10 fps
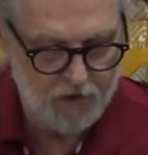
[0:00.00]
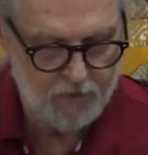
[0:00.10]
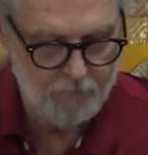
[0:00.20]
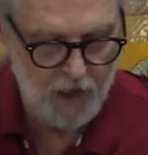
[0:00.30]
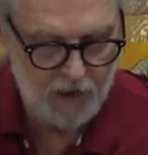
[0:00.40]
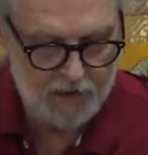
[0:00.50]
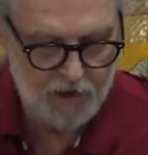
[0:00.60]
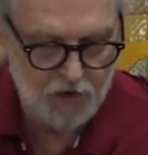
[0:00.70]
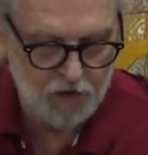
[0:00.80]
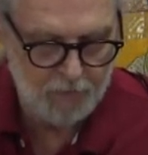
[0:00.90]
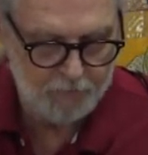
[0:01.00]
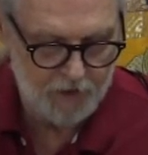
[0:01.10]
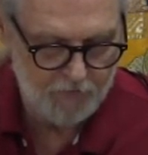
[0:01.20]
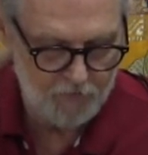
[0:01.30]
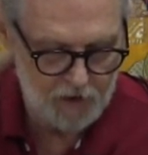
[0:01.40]
the symbolic
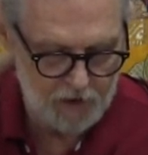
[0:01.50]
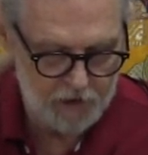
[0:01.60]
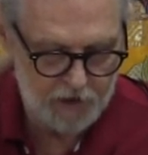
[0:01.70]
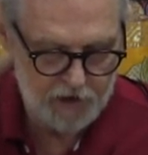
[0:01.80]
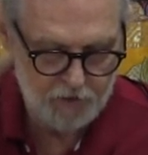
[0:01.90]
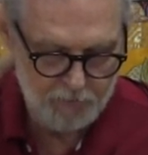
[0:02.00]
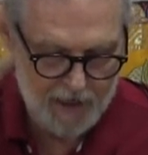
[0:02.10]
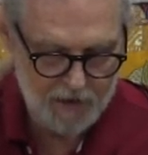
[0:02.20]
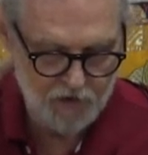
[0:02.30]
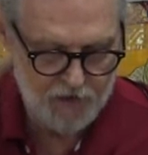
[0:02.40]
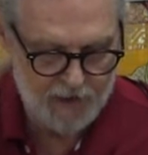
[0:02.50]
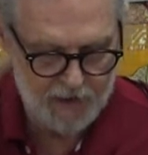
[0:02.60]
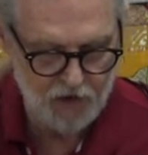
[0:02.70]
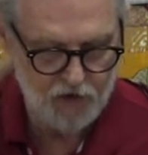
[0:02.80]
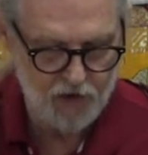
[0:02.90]
script of the clear expanse, that
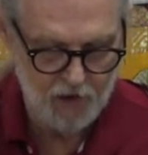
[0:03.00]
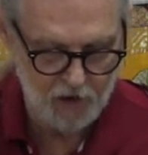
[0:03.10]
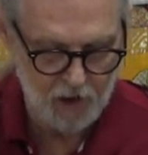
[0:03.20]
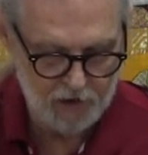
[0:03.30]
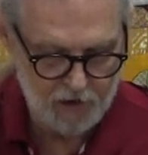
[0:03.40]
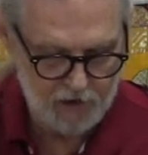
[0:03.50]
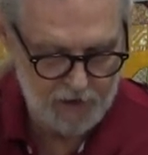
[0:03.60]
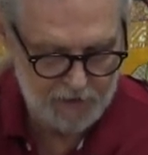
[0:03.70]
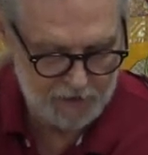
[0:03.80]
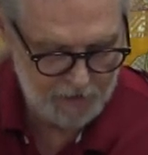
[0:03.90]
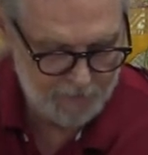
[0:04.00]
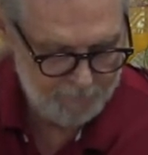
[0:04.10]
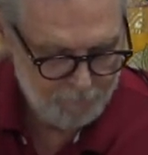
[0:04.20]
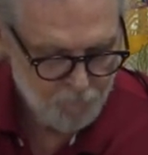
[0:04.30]
is the Longchen Ningtek,